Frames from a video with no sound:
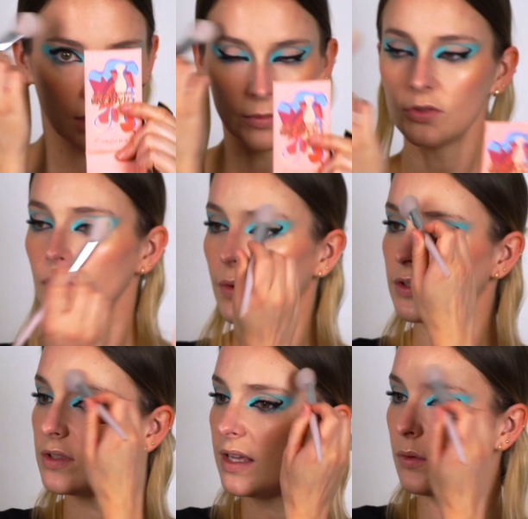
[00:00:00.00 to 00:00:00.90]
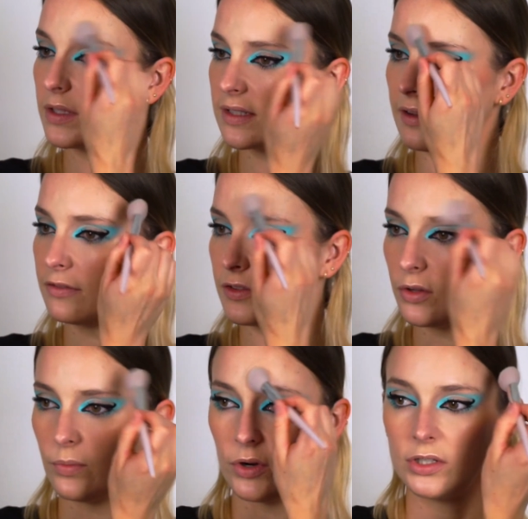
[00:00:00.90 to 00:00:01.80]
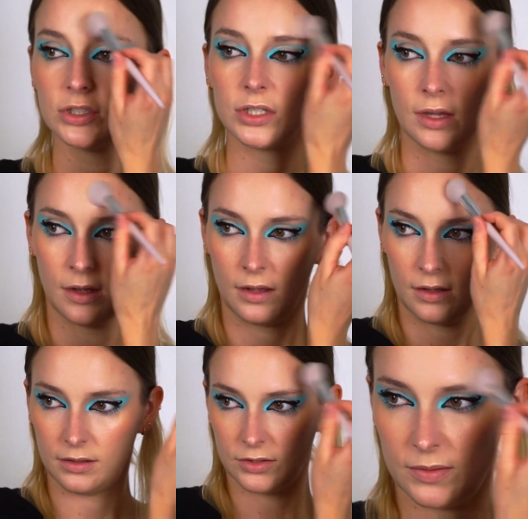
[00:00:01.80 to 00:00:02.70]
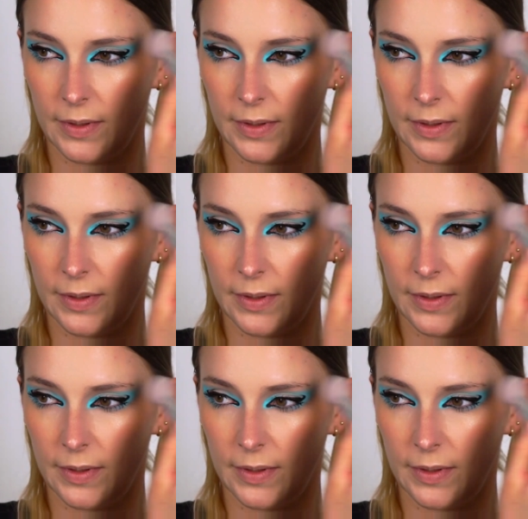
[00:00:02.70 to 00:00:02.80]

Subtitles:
I'm also going to take what's left on the brush and just